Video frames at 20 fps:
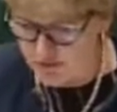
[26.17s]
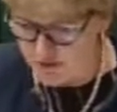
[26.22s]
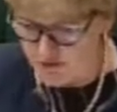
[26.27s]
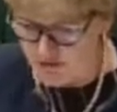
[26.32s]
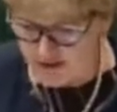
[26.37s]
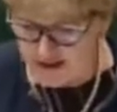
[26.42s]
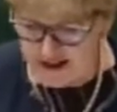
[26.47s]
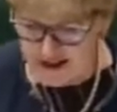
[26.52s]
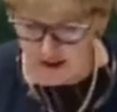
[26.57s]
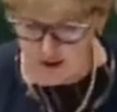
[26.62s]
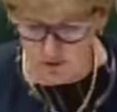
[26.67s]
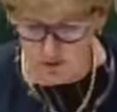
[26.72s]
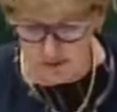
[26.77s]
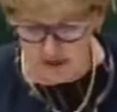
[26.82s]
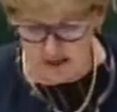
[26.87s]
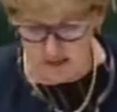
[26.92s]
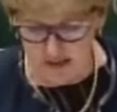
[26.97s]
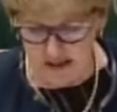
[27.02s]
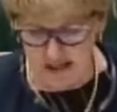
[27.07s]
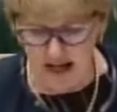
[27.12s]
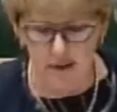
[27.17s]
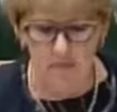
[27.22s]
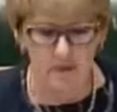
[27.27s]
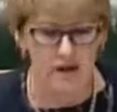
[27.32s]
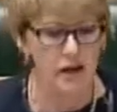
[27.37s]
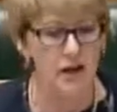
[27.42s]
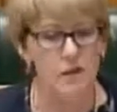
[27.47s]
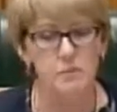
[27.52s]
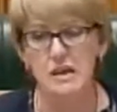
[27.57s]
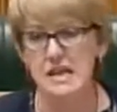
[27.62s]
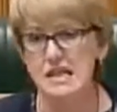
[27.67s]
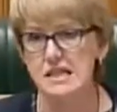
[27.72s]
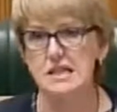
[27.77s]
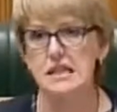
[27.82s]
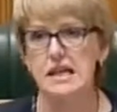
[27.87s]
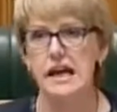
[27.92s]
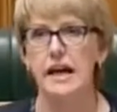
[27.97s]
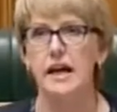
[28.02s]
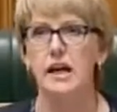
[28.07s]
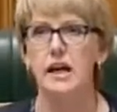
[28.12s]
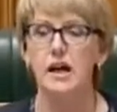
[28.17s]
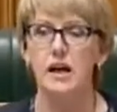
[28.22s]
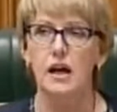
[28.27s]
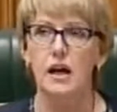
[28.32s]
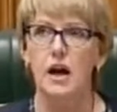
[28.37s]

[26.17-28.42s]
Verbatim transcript: reflect on what's been happening, and I must say,